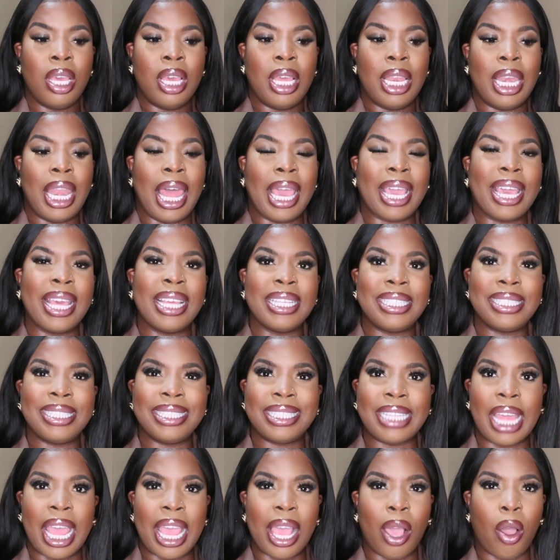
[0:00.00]
like a
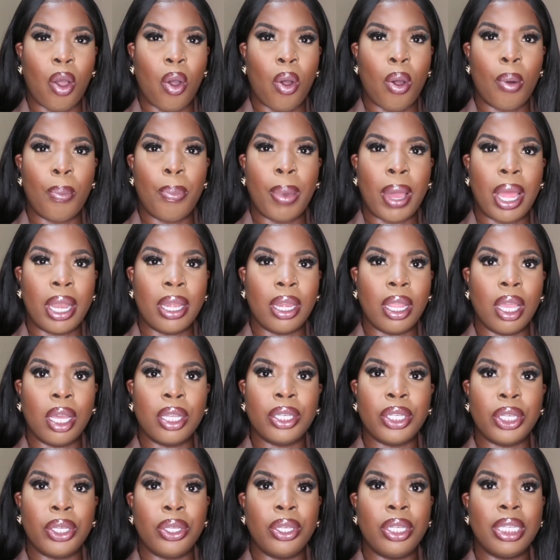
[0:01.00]
stank or
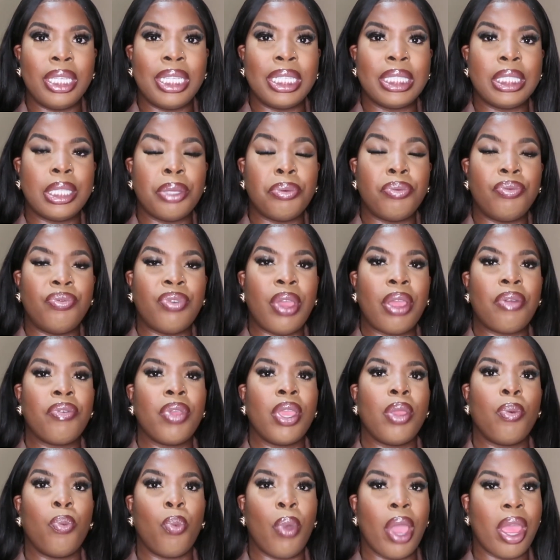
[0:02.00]
barnyard oud. It's a
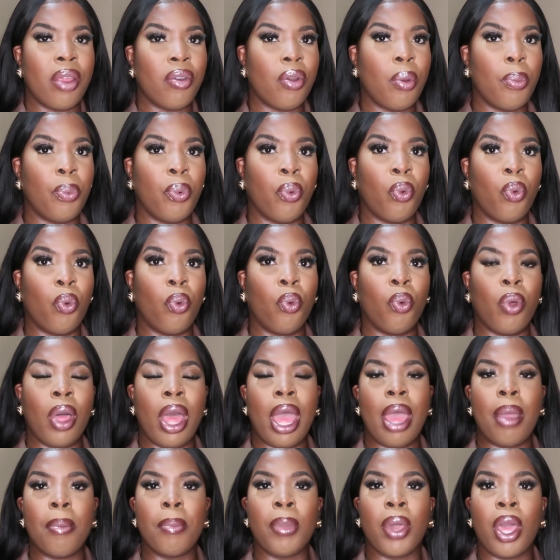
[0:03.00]
very wearable
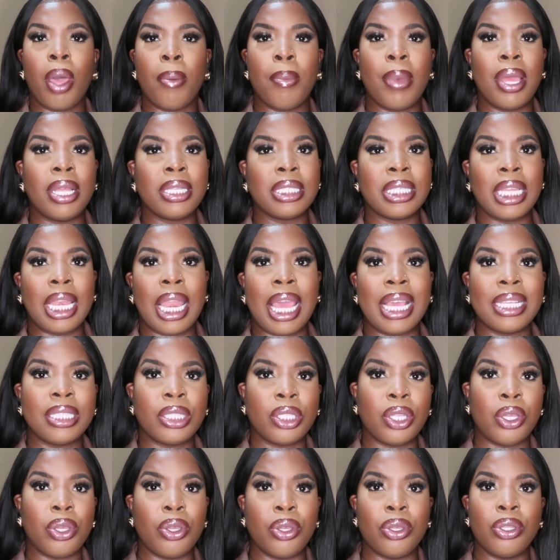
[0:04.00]

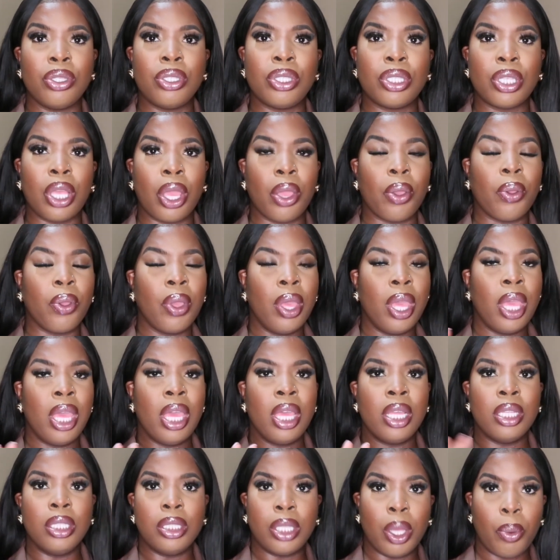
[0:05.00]
commercialized oud, so
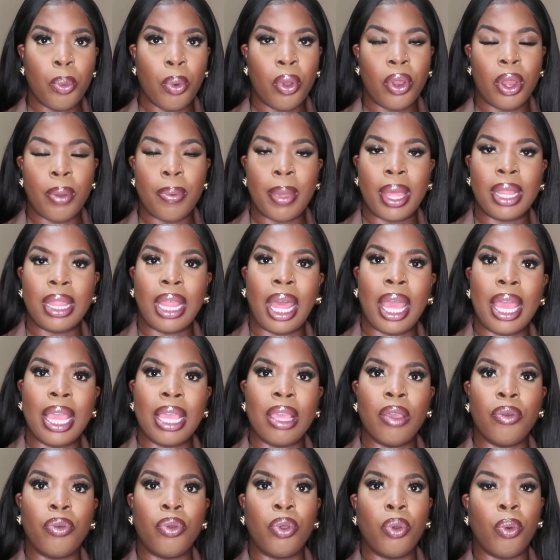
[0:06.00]
don't worry about that
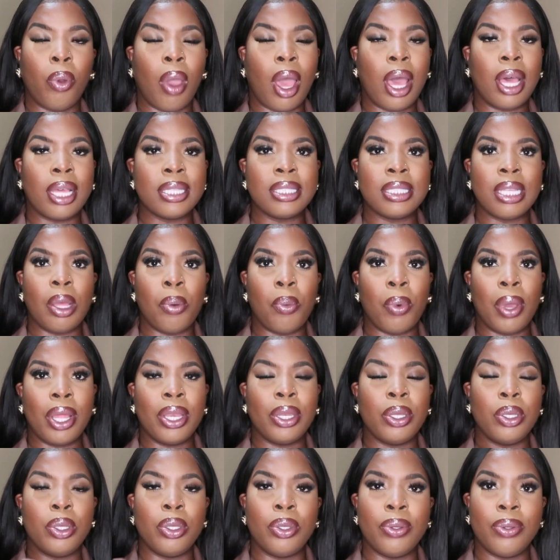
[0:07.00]
if you are
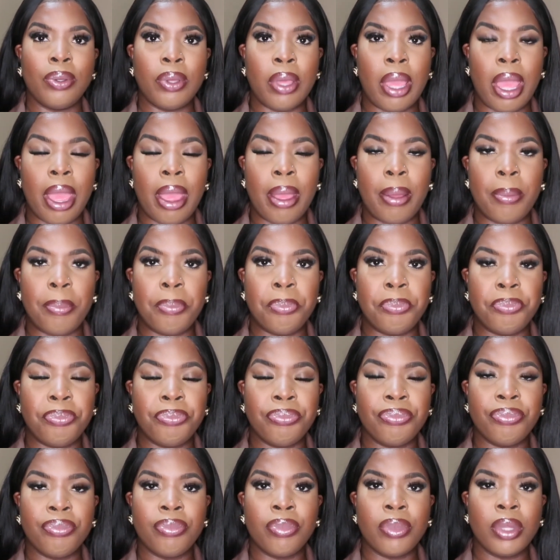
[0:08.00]
someone
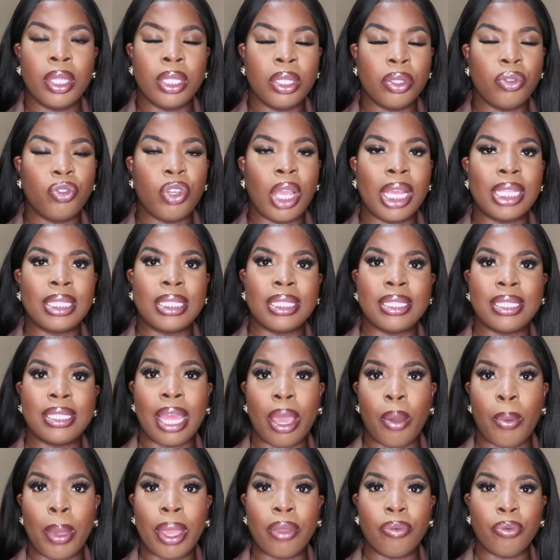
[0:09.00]
who tried to
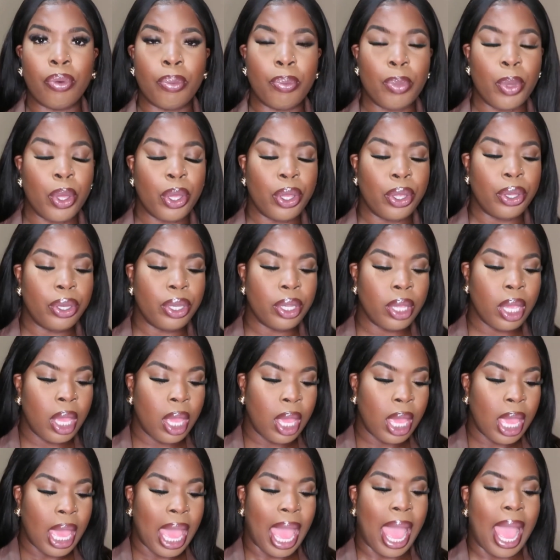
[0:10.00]
away from oud
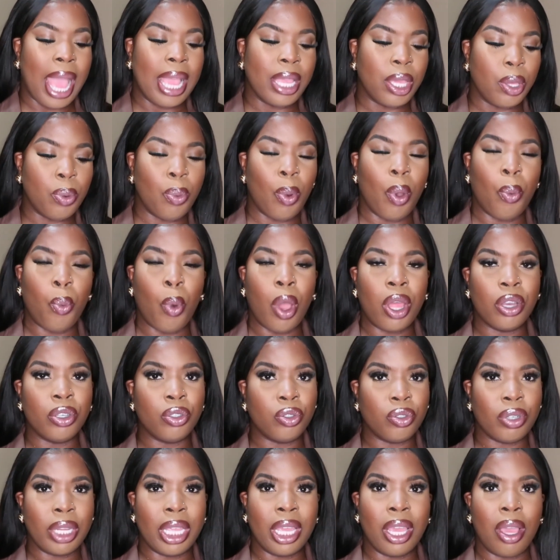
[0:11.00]
and you were
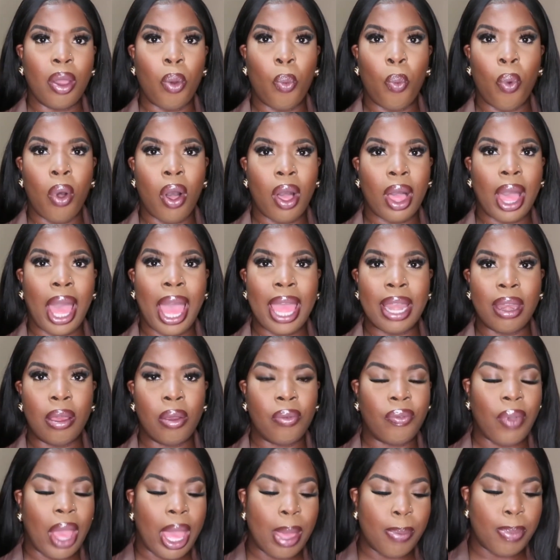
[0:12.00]
wondering what kind
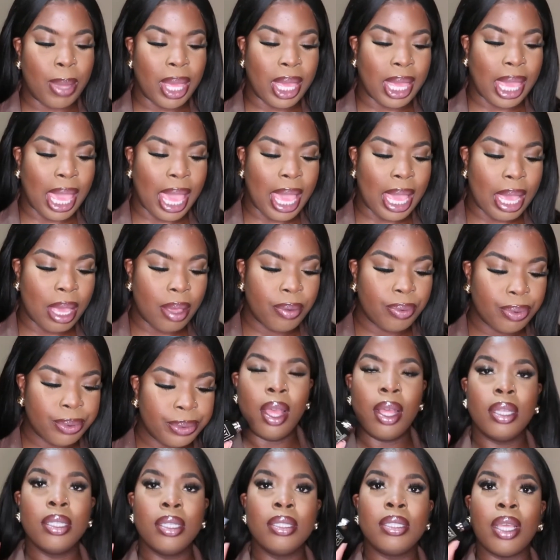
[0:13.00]
of vibe it gave.
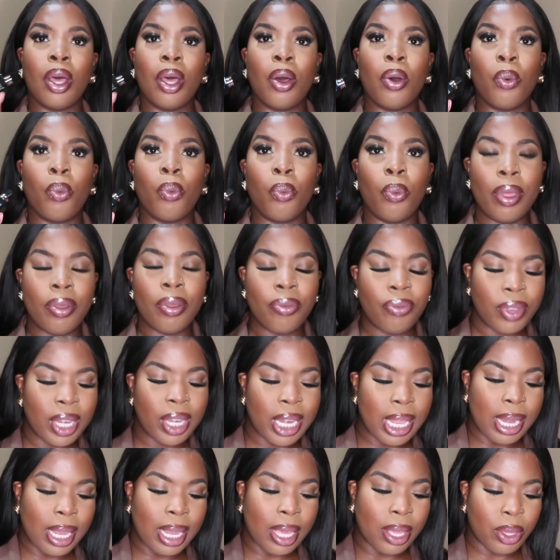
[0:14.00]
So with
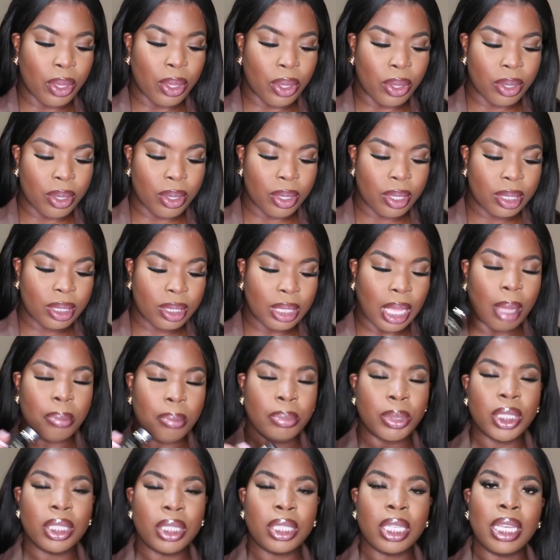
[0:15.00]
vanilla oud,
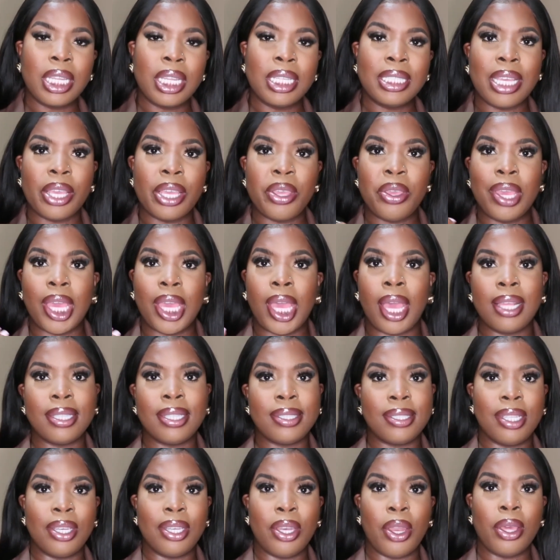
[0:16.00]
I'm just going to tell you
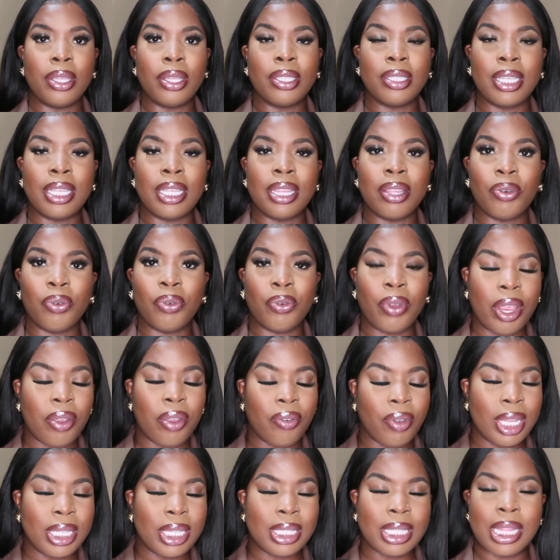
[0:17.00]
guys the notes in the
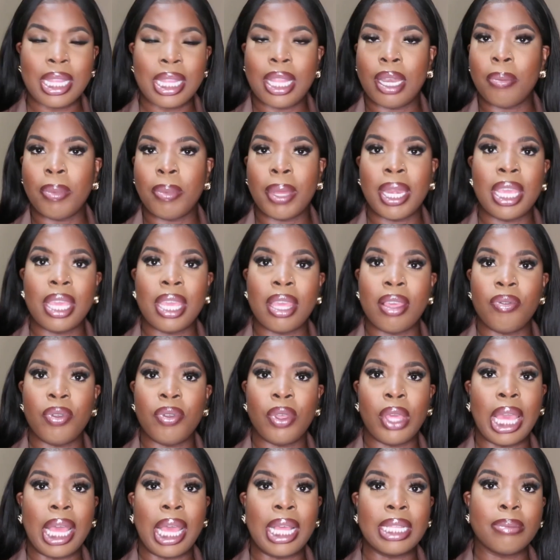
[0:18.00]
fragrance, and then I'm going to give
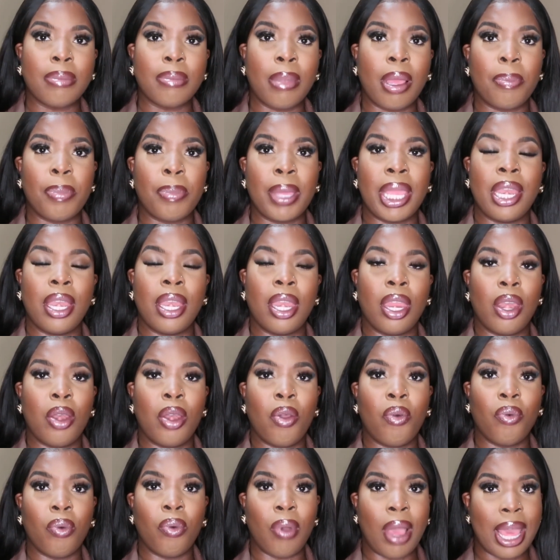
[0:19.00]
you guys my opinion
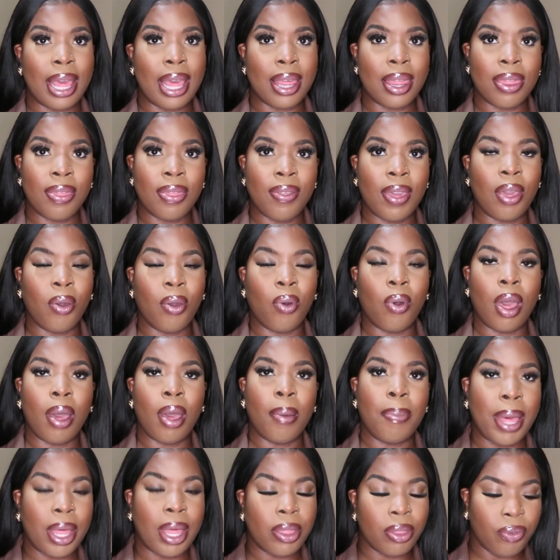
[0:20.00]
of what I feel
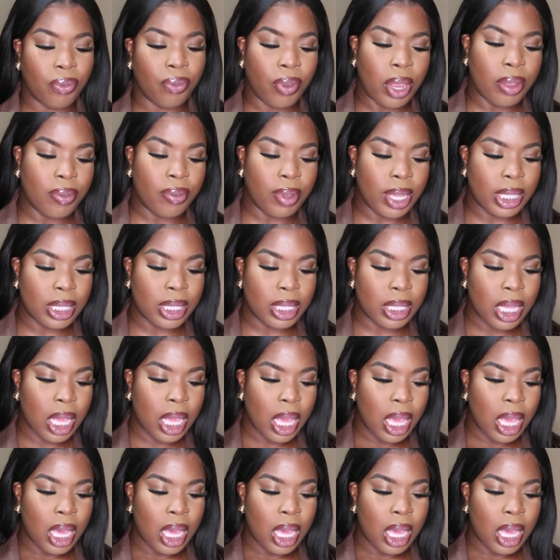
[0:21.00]
about the fragrance.